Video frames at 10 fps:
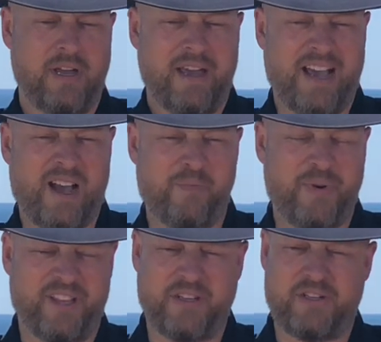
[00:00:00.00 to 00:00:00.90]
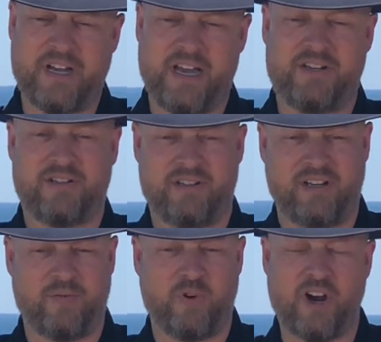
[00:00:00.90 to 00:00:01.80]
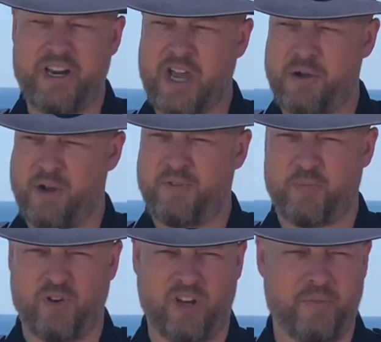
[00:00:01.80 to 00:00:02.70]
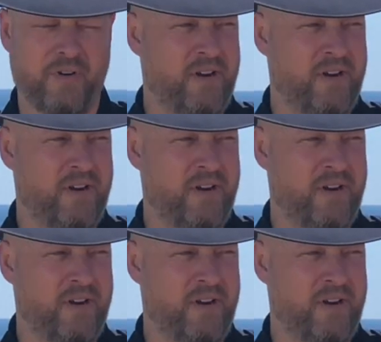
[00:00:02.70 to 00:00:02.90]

but at this stage we're only going off the preliminary